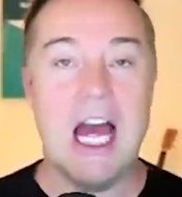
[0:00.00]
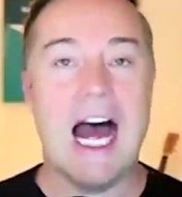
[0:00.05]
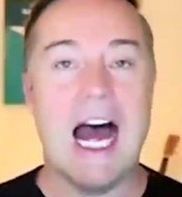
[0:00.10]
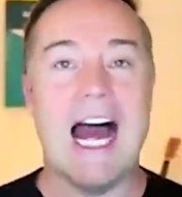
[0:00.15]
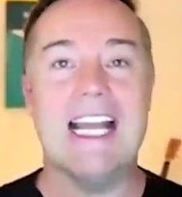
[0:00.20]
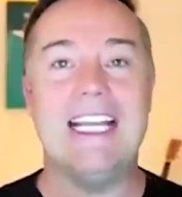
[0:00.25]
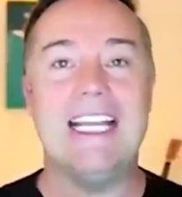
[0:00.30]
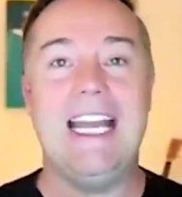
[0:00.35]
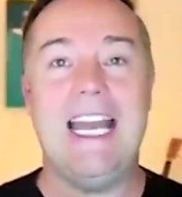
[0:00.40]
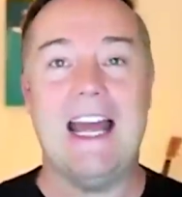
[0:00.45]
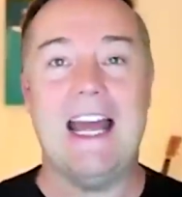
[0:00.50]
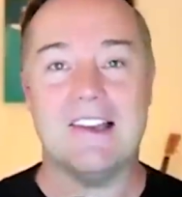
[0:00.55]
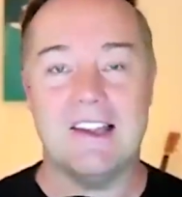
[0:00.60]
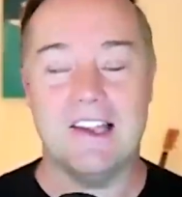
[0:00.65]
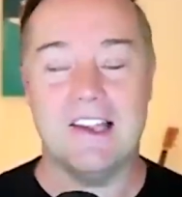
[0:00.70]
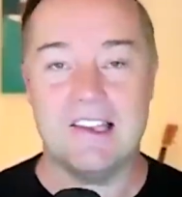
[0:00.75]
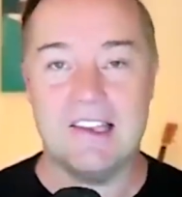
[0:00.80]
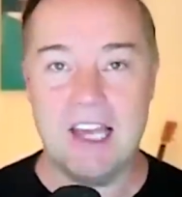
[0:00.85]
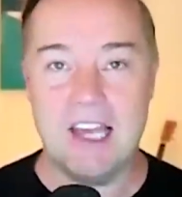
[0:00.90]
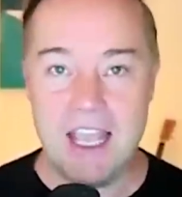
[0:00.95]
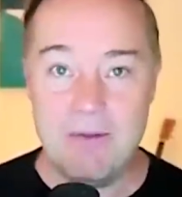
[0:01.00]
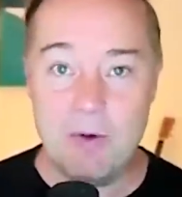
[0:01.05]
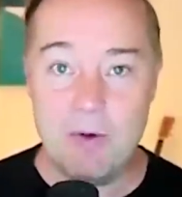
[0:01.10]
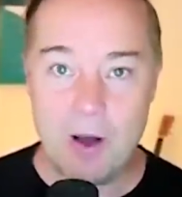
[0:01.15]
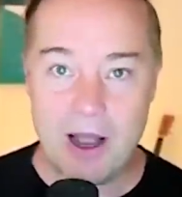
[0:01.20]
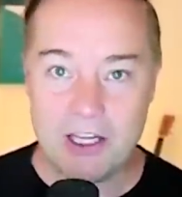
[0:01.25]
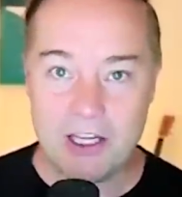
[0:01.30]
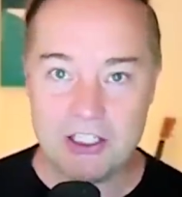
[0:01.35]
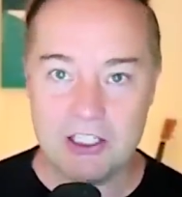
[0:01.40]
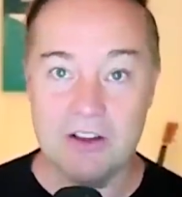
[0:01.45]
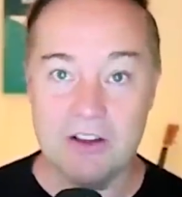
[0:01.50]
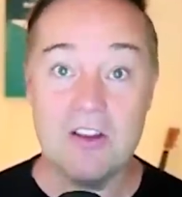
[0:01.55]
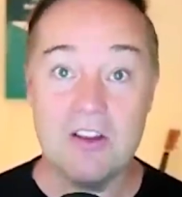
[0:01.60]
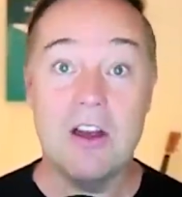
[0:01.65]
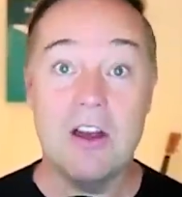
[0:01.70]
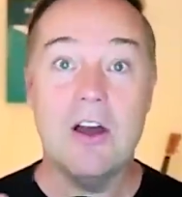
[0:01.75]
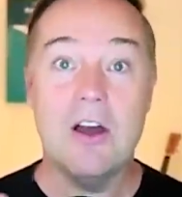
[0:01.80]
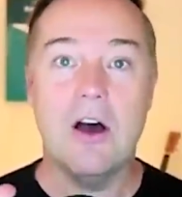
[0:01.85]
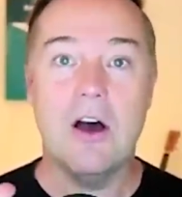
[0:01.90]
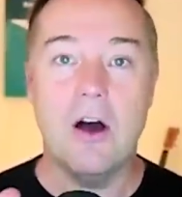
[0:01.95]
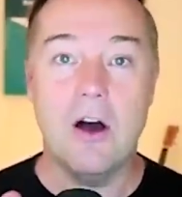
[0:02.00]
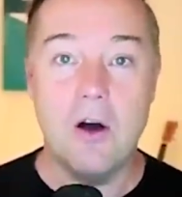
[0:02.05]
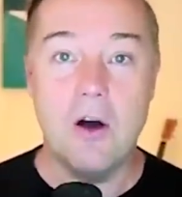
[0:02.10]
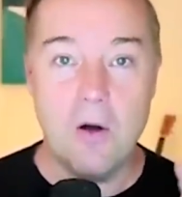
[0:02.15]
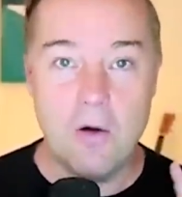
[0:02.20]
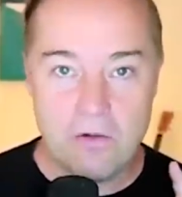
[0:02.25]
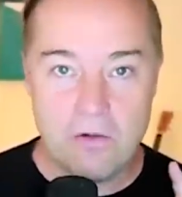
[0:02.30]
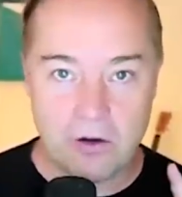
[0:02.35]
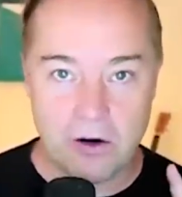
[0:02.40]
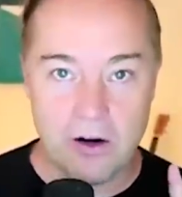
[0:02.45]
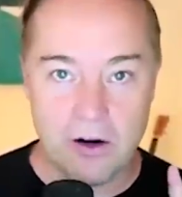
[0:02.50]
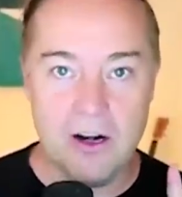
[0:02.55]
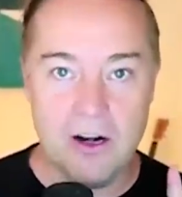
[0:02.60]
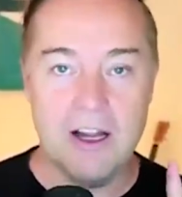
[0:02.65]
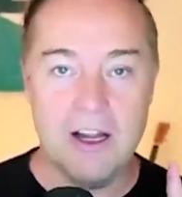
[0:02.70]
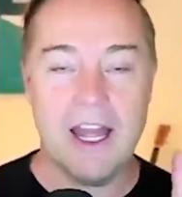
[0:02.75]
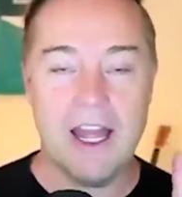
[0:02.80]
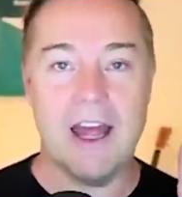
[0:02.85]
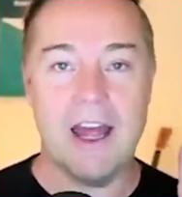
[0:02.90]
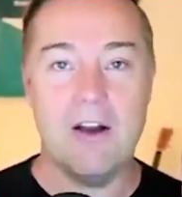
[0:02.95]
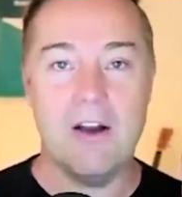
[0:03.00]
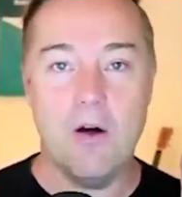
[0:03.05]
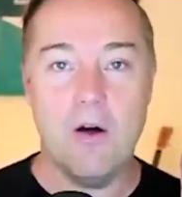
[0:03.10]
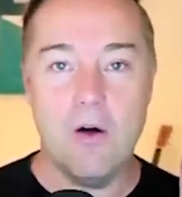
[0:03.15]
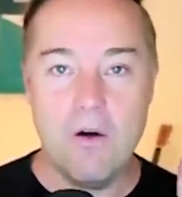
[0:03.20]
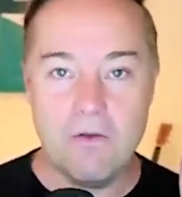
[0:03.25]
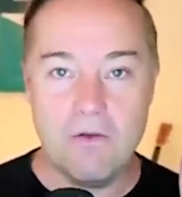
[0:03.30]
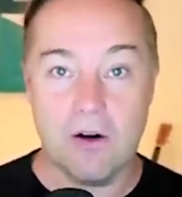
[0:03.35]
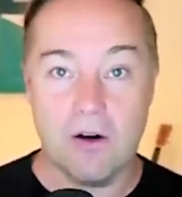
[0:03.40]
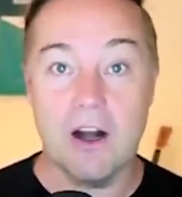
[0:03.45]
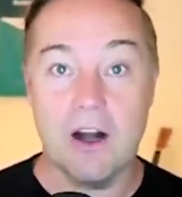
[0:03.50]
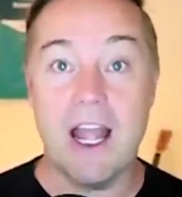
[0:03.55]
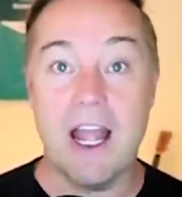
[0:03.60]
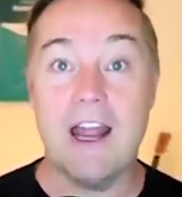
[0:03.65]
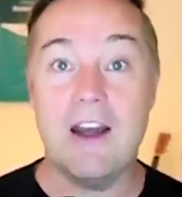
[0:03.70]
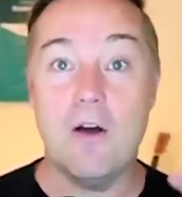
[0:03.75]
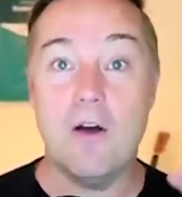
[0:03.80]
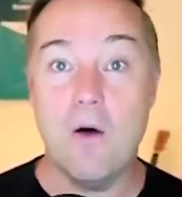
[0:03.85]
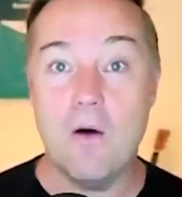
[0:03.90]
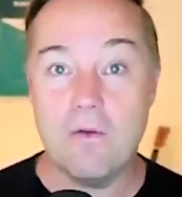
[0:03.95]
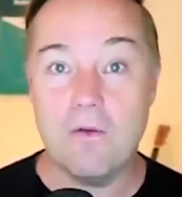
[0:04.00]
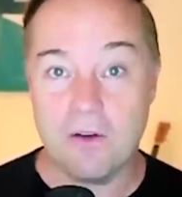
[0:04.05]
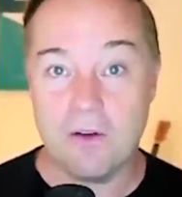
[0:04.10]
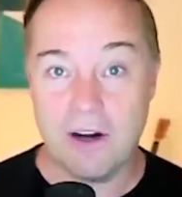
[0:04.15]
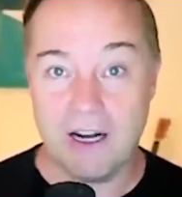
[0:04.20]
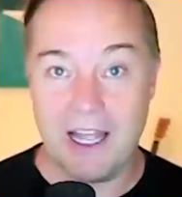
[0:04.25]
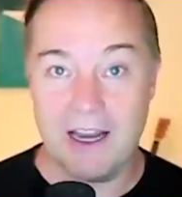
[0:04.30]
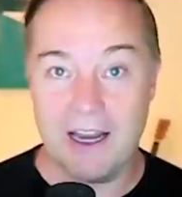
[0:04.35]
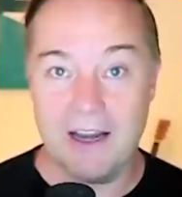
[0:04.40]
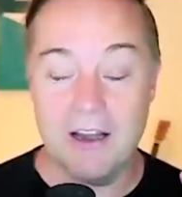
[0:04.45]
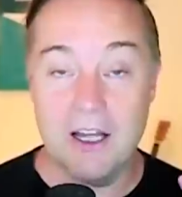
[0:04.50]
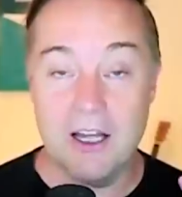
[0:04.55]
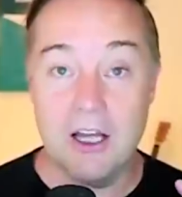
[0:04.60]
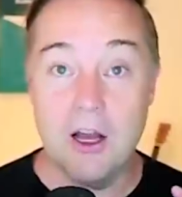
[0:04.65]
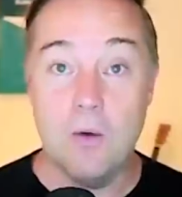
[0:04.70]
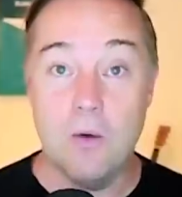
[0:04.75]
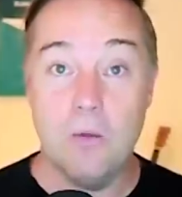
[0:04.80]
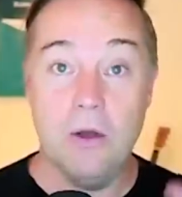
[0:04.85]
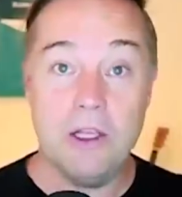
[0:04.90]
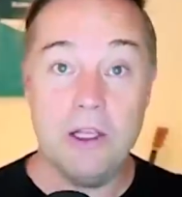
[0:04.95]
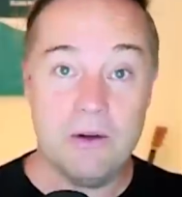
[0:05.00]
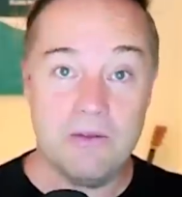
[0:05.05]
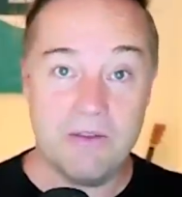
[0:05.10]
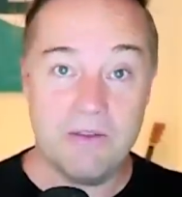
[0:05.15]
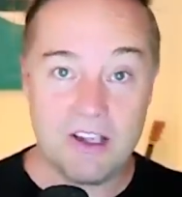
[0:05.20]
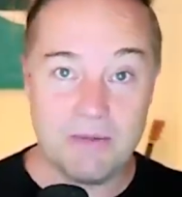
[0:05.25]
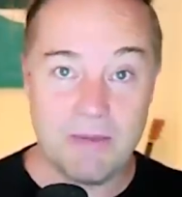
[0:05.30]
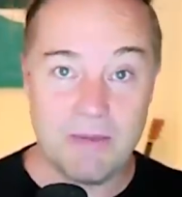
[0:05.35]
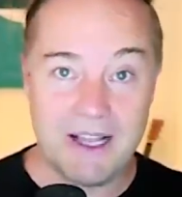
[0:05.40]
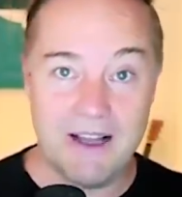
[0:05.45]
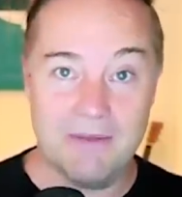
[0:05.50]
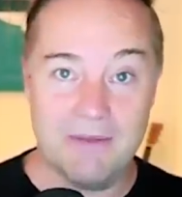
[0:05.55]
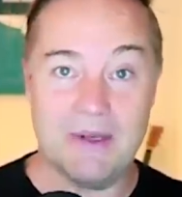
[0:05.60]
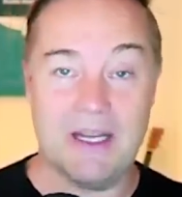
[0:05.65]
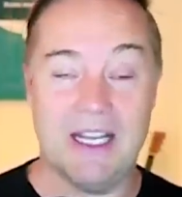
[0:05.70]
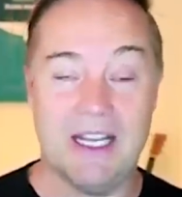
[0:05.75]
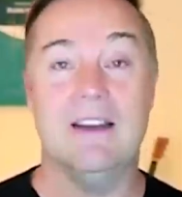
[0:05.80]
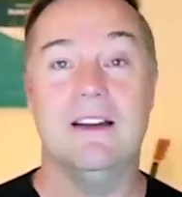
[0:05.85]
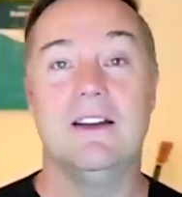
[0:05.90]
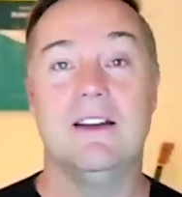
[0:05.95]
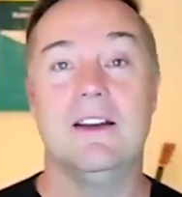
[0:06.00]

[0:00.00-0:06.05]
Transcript: I get asked the same questions over and over and over again. Will you invest in my company?